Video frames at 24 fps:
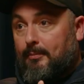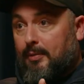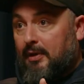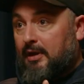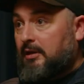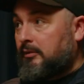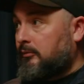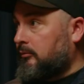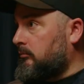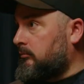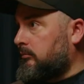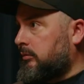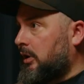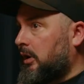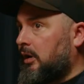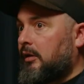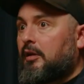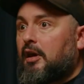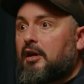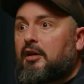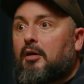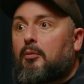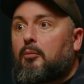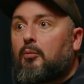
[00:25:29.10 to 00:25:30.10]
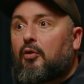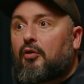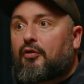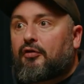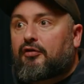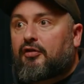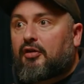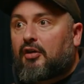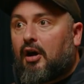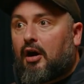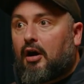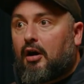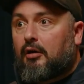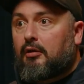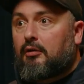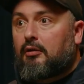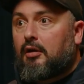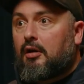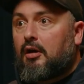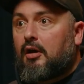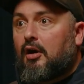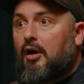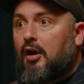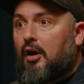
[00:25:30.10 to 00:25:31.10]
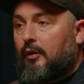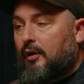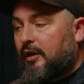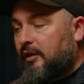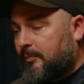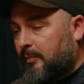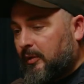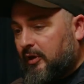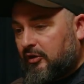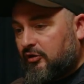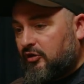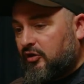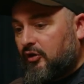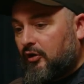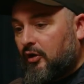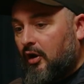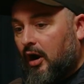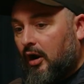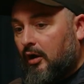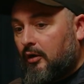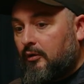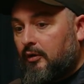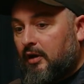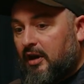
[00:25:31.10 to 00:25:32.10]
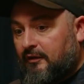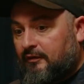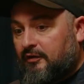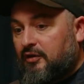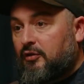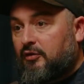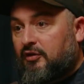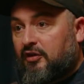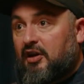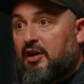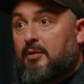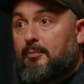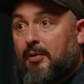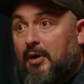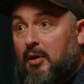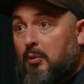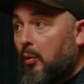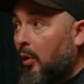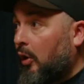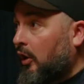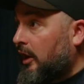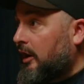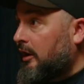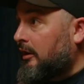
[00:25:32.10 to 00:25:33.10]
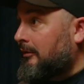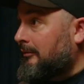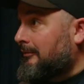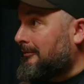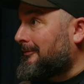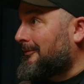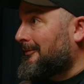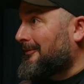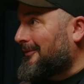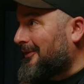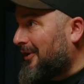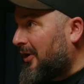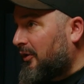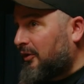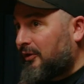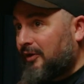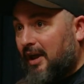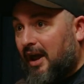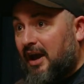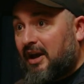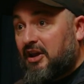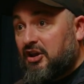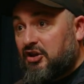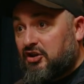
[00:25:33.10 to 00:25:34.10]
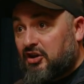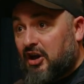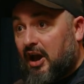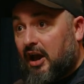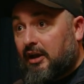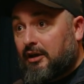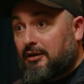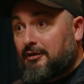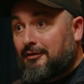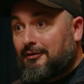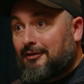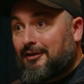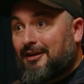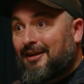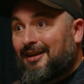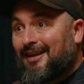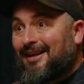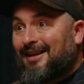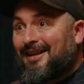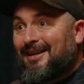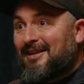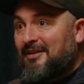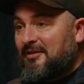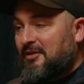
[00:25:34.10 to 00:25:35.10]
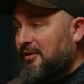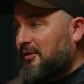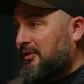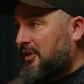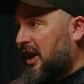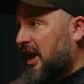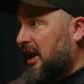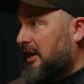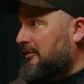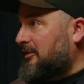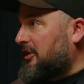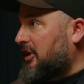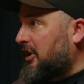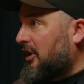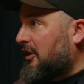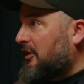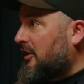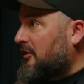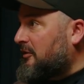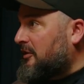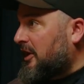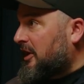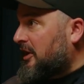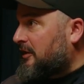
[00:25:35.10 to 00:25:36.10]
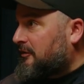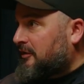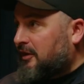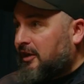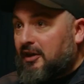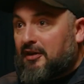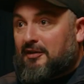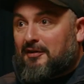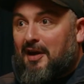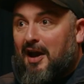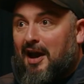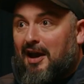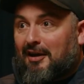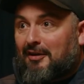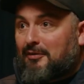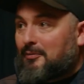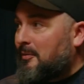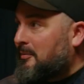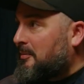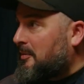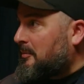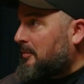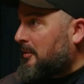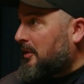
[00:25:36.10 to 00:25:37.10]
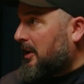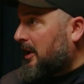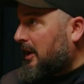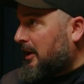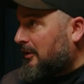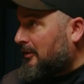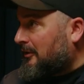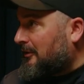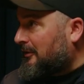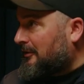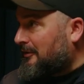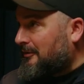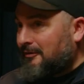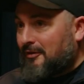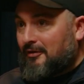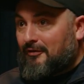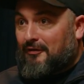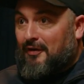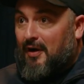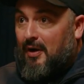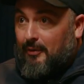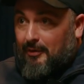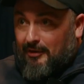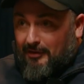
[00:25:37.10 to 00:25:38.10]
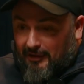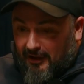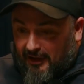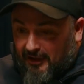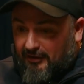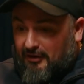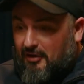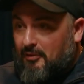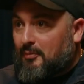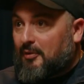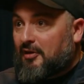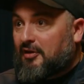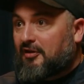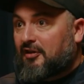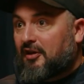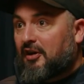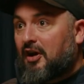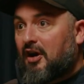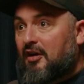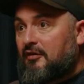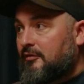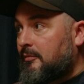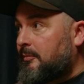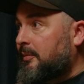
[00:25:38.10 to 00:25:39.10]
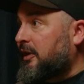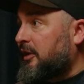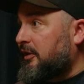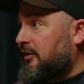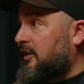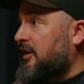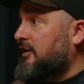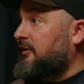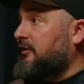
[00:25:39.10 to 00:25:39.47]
be, they don't want to know who it is, because if you see a big wallet on any chain, you get those NFT attacks where people click on nefarious links that have been sent over because they're